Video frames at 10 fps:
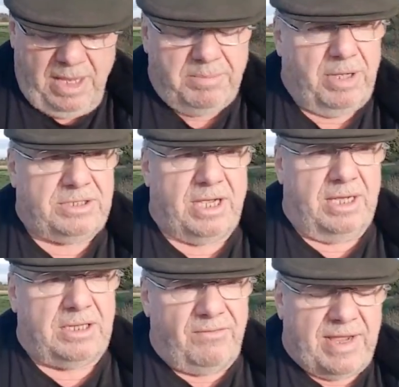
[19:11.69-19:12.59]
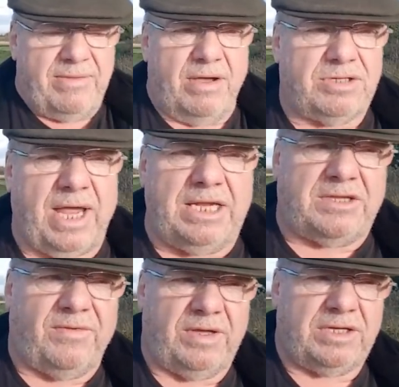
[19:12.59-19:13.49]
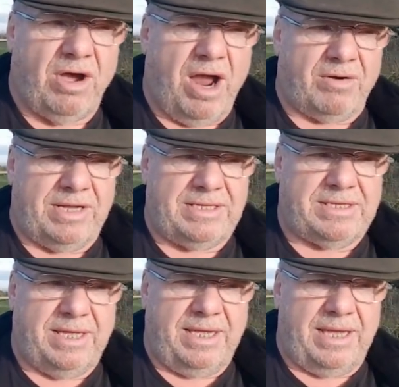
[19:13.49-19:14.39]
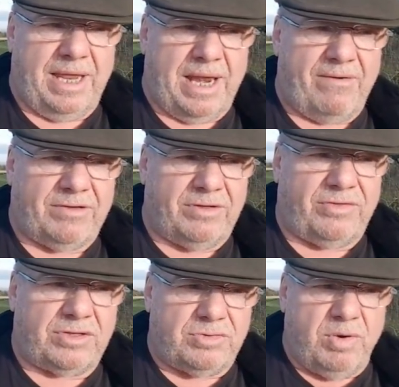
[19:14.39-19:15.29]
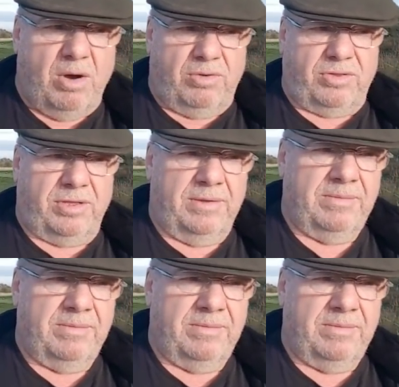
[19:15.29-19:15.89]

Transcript: But don't forget those dates for your diaries: the 11th, 12th